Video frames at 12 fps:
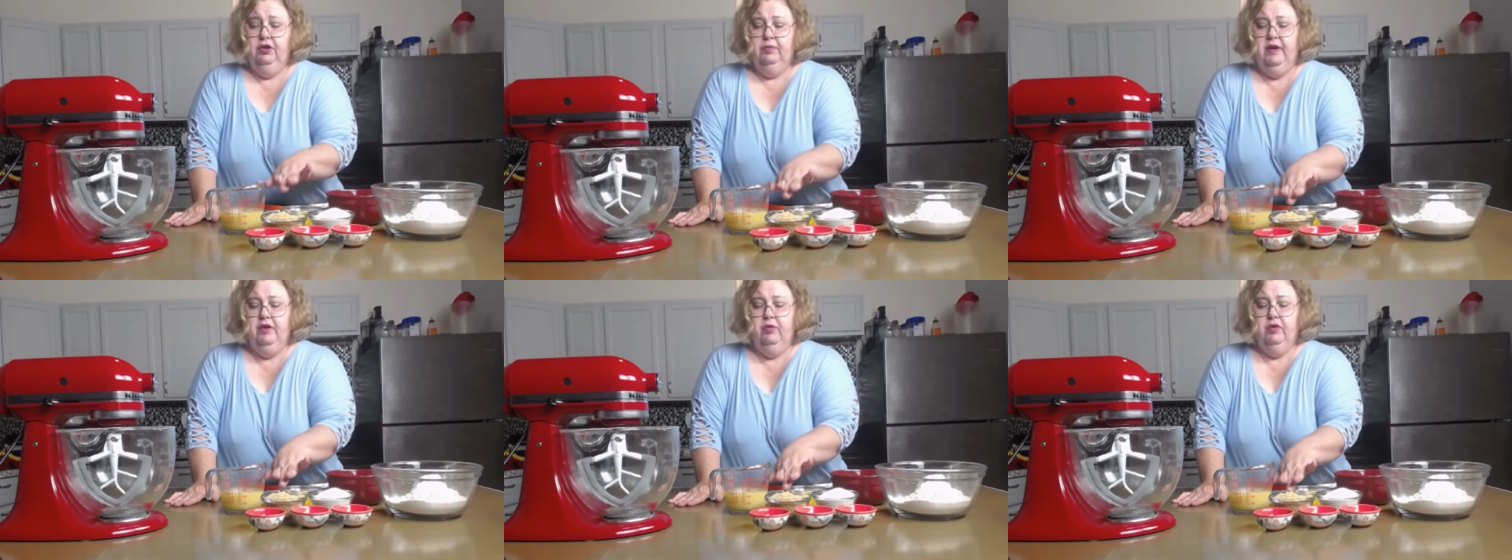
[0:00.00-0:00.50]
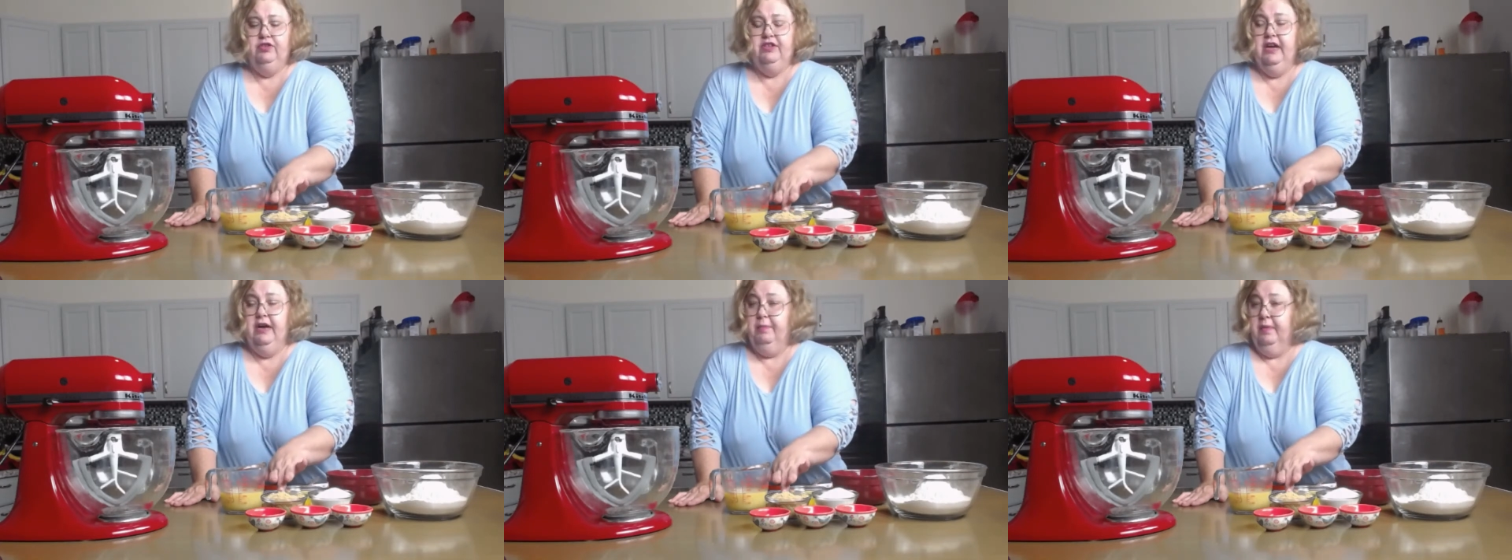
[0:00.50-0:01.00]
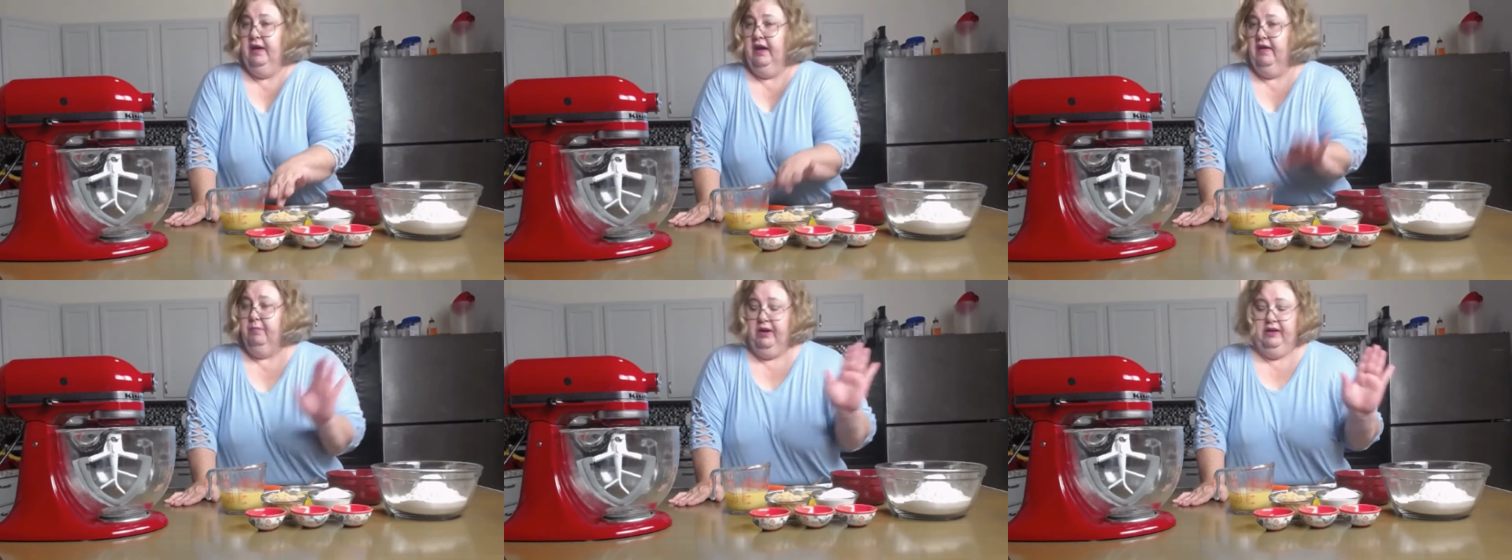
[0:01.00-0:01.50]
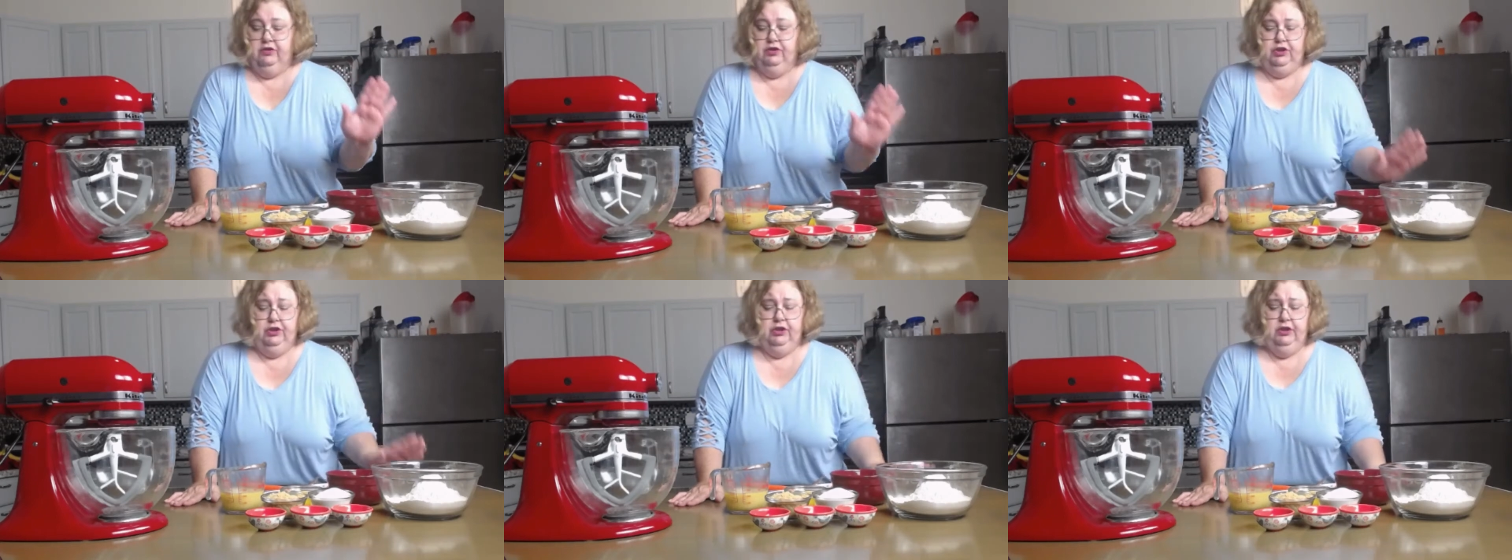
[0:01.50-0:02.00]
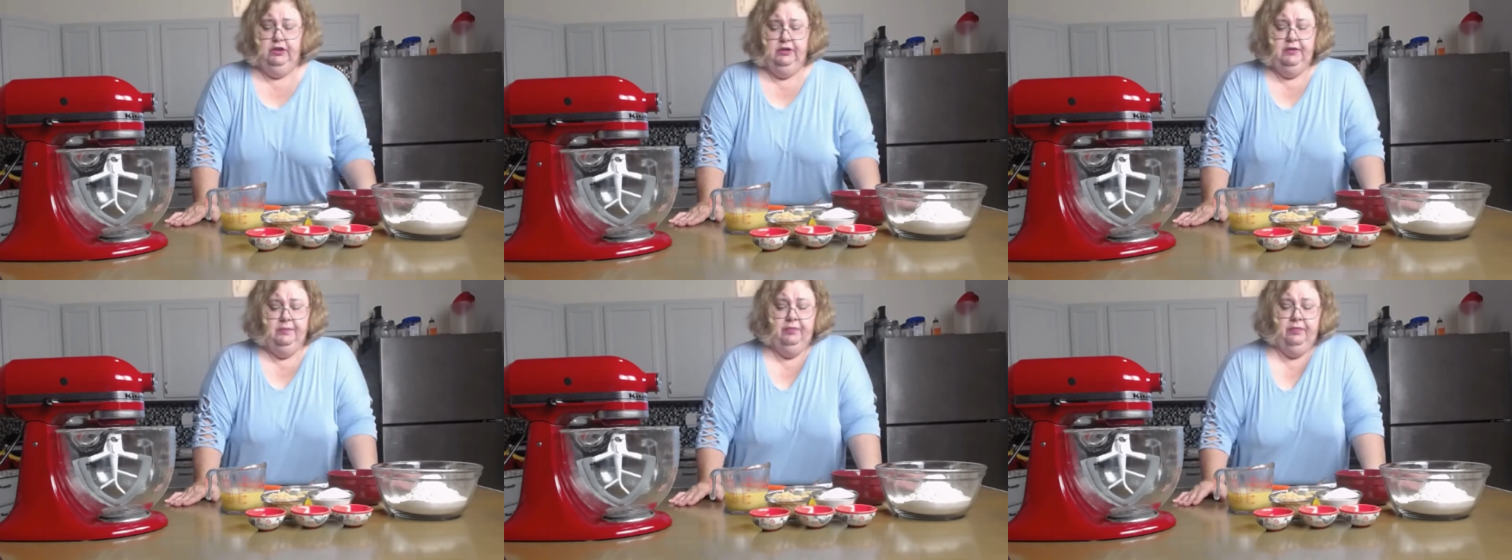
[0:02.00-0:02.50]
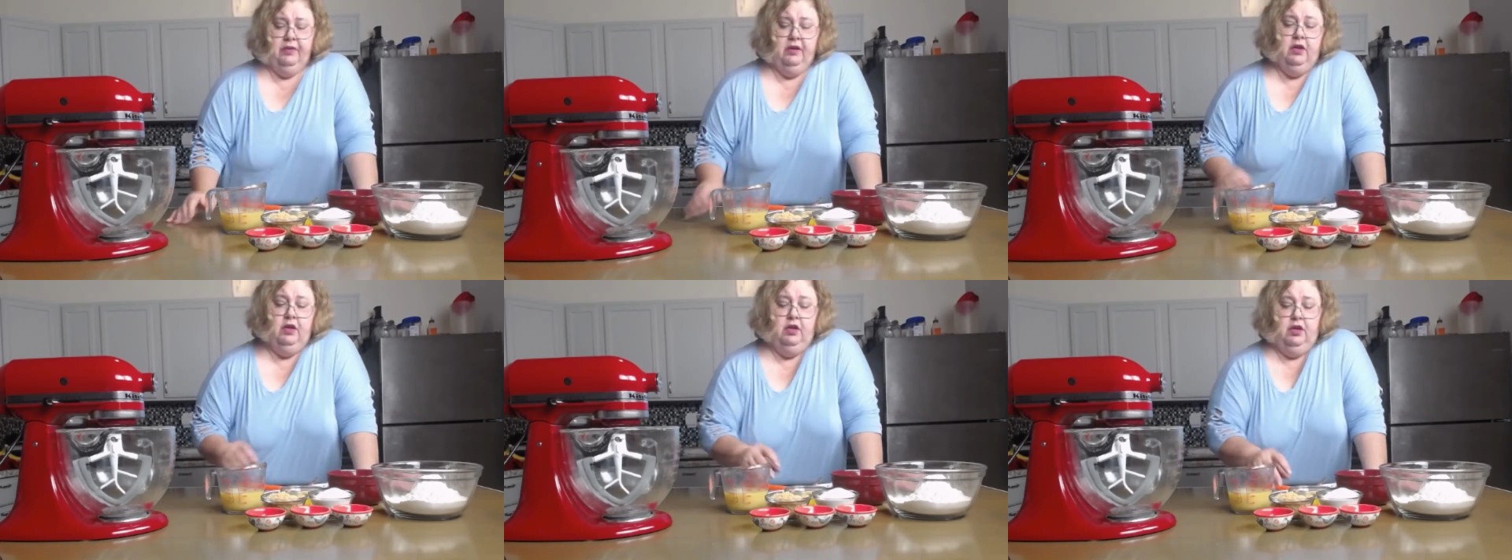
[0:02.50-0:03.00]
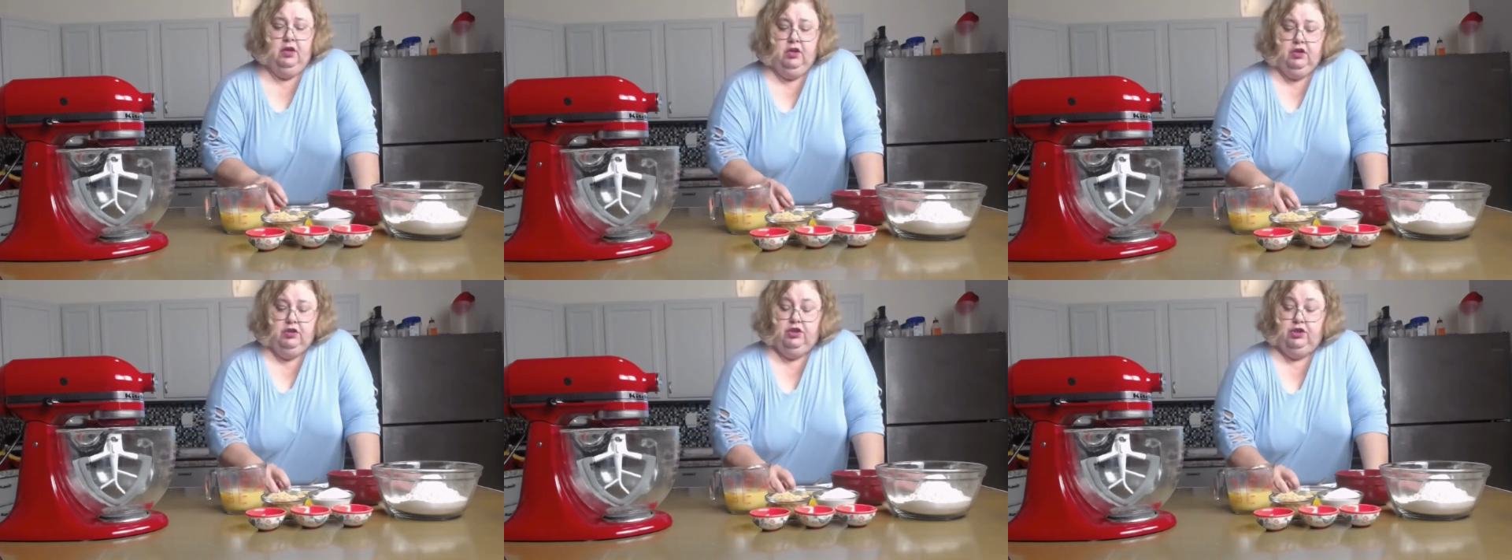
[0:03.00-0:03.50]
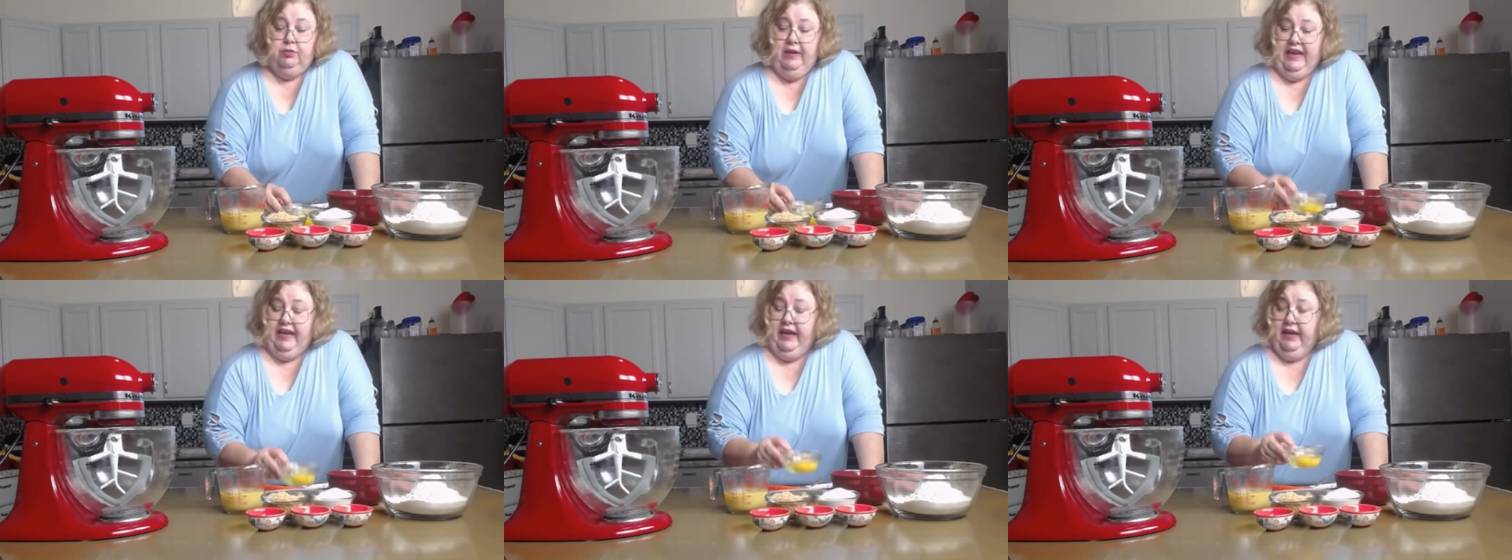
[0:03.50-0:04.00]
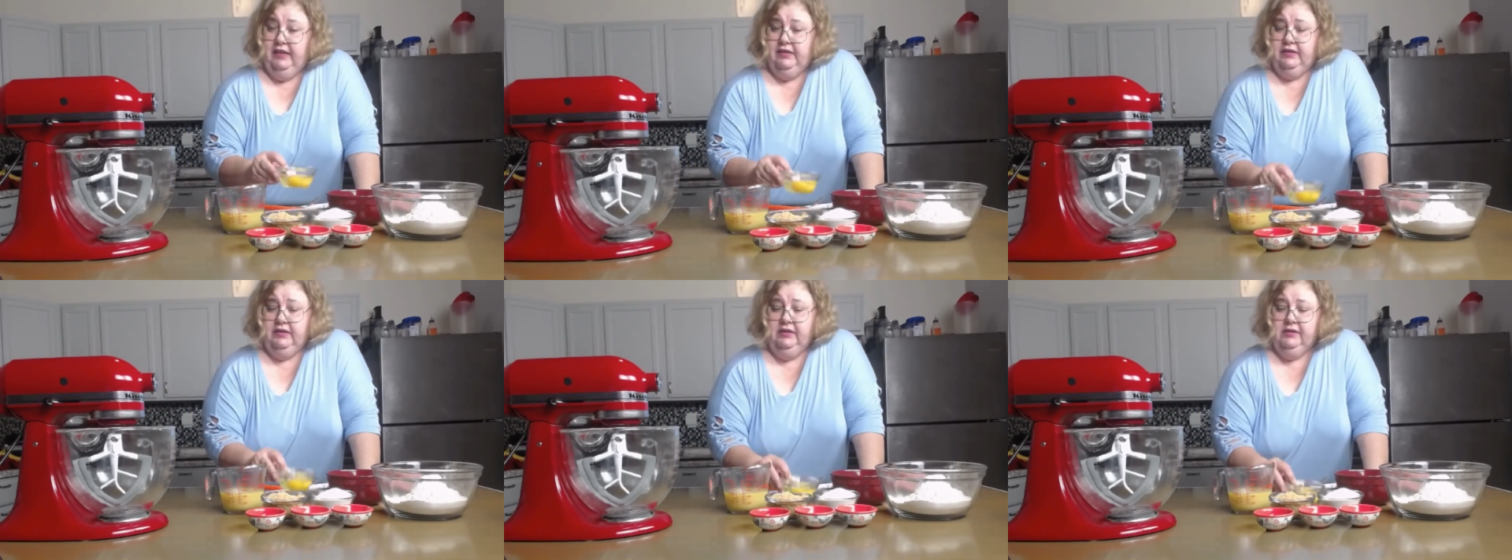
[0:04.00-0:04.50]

3/4 cup of brown sugar, 2 eggs,